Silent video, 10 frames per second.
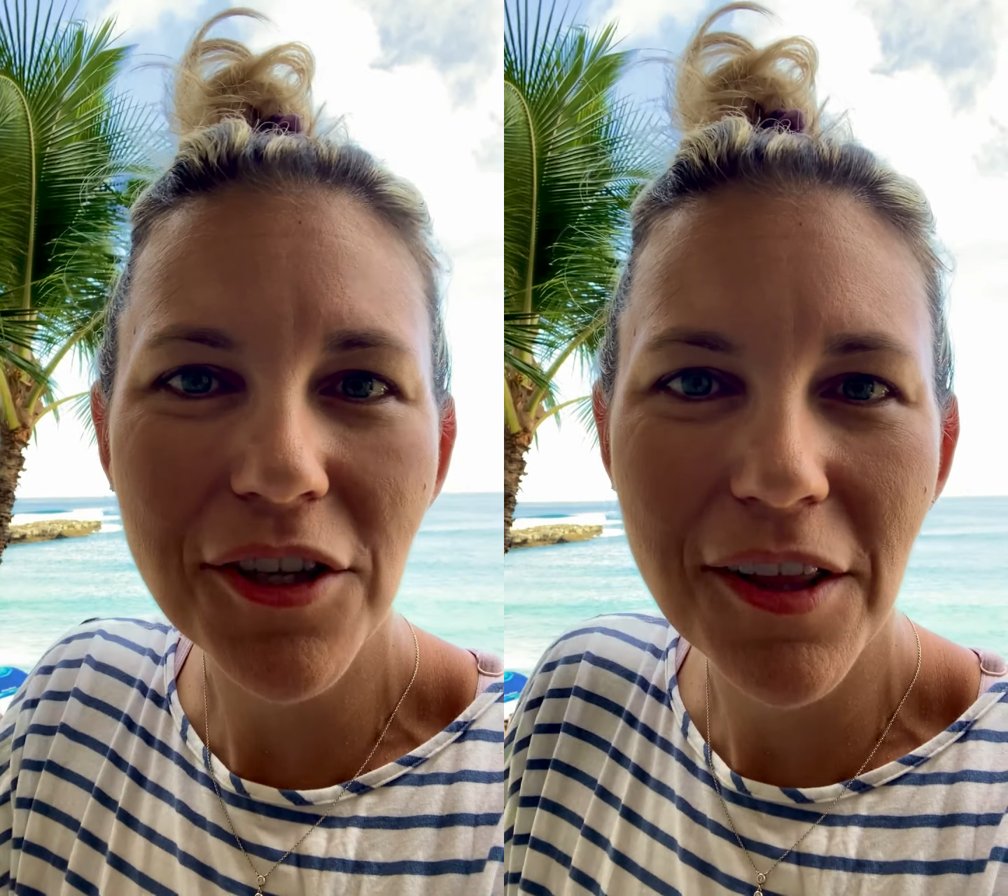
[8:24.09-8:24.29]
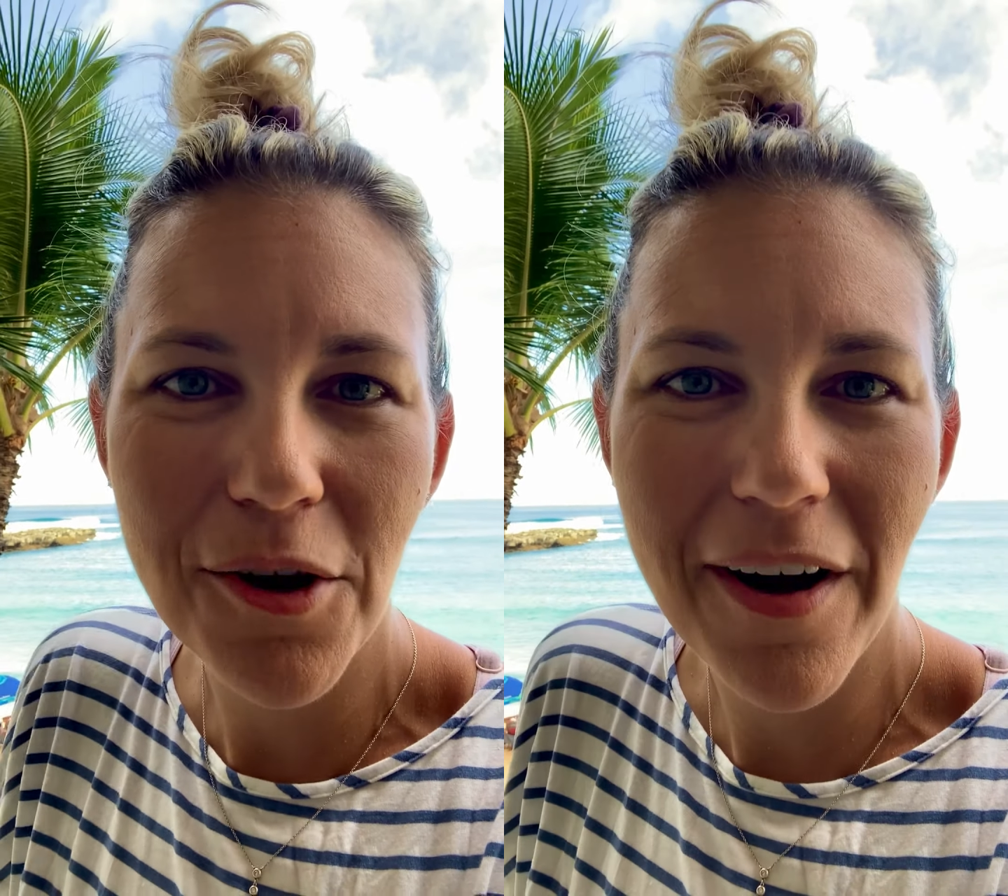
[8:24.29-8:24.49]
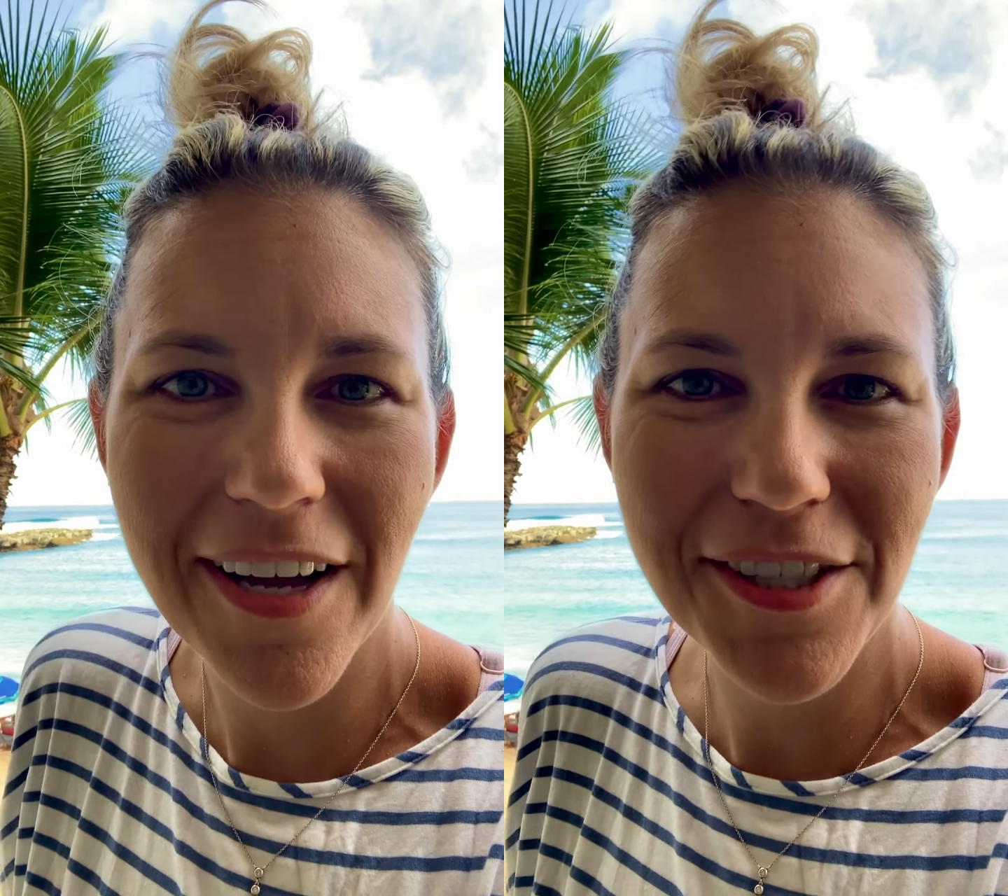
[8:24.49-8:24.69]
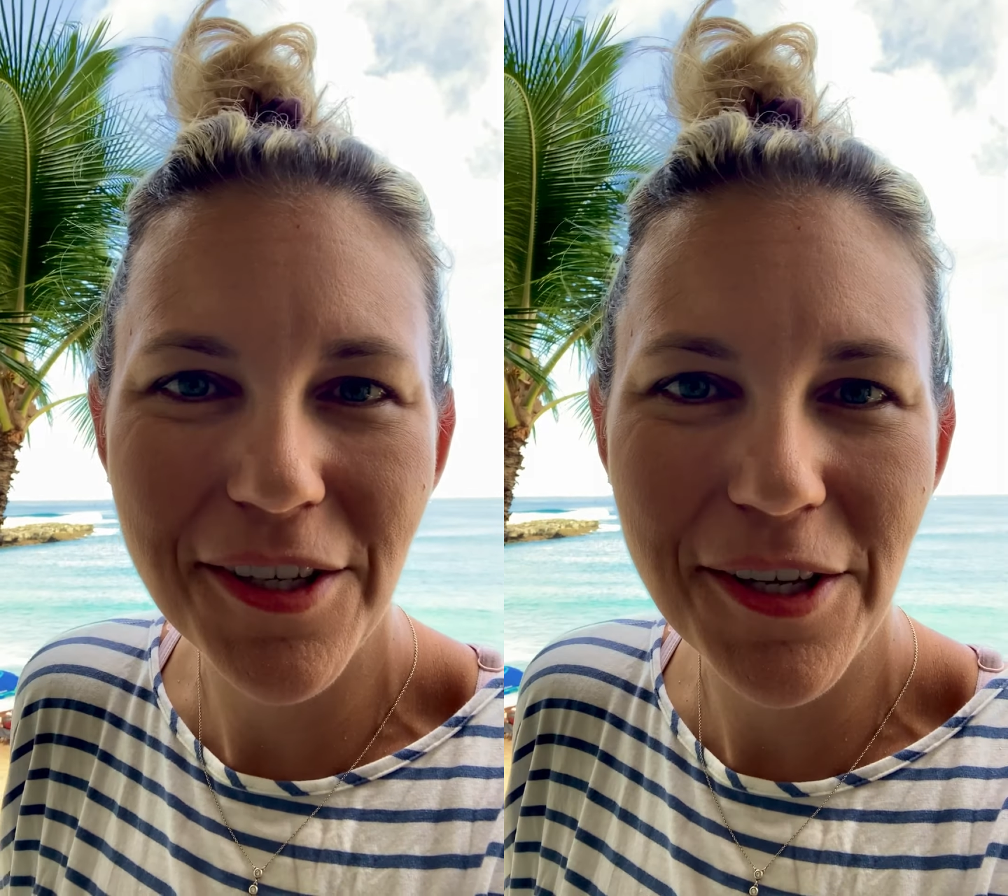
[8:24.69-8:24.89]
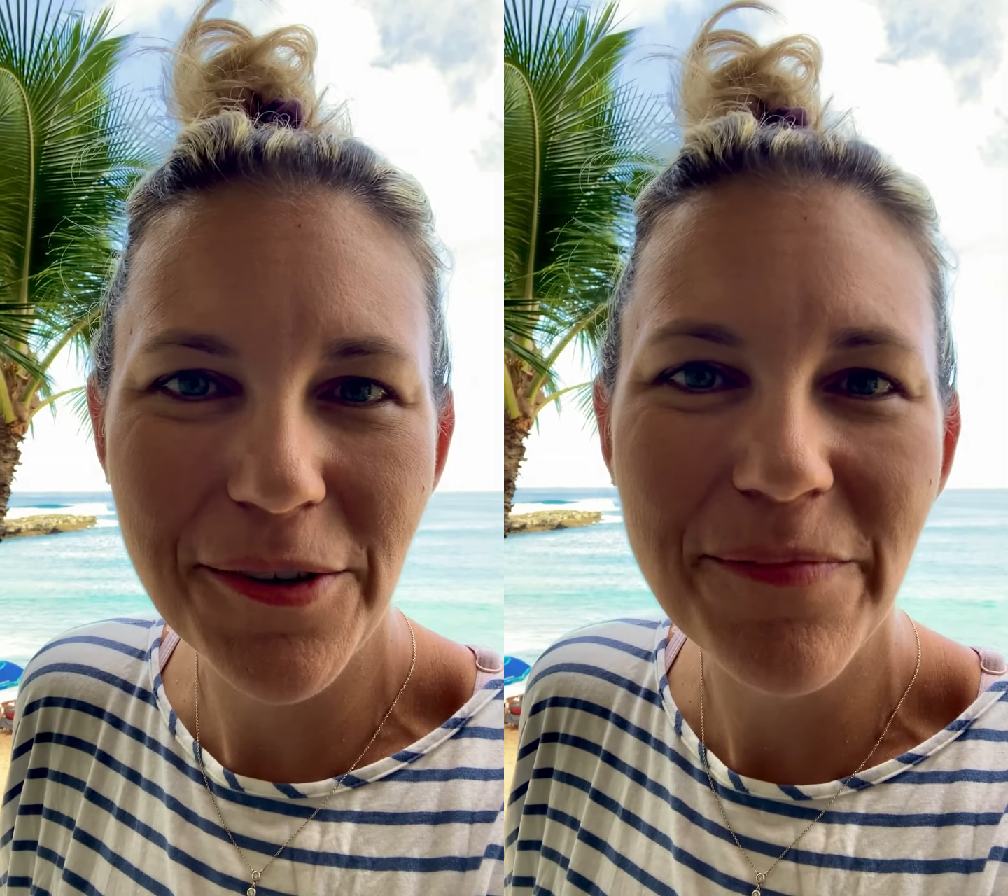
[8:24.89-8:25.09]
aloha
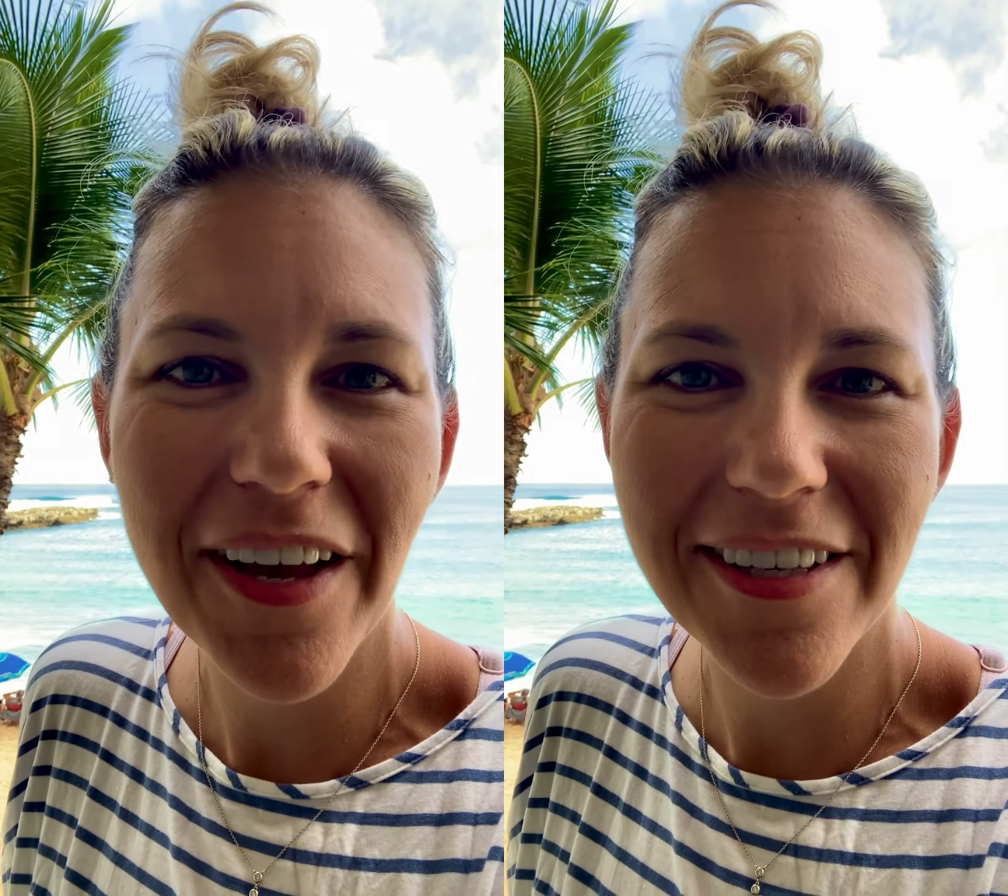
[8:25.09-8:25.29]
to you.